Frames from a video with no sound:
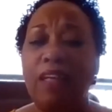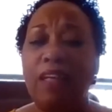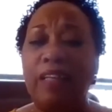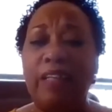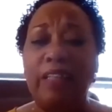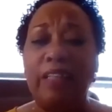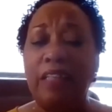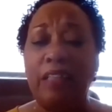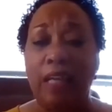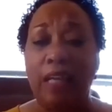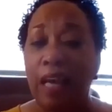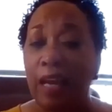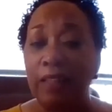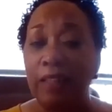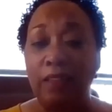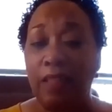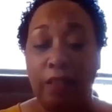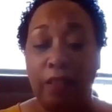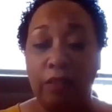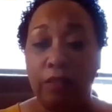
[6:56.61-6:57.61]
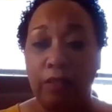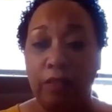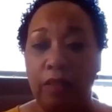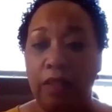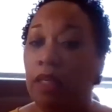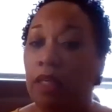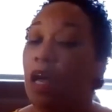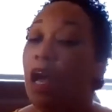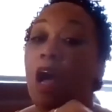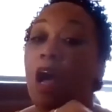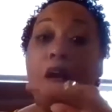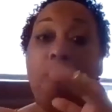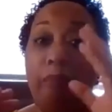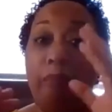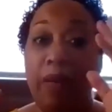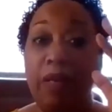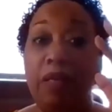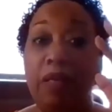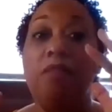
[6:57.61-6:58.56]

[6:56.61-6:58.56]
I had had counseling, but